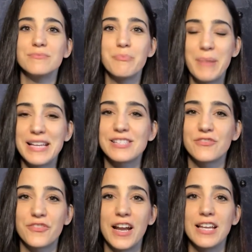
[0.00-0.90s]
best
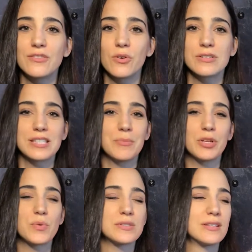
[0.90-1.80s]
friend or somebody
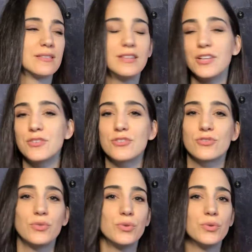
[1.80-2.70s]
who's the dearest
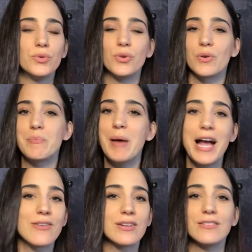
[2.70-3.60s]
to you, your
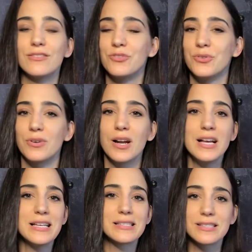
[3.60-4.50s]
parents, your
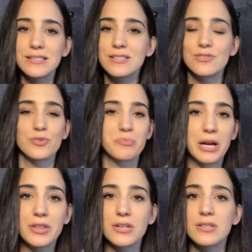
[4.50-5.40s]
sisters, your
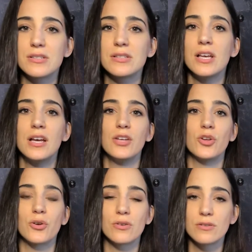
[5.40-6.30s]
brothers,
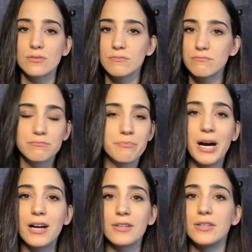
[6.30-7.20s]
your
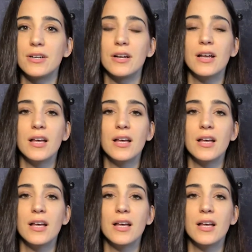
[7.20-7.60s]
partner,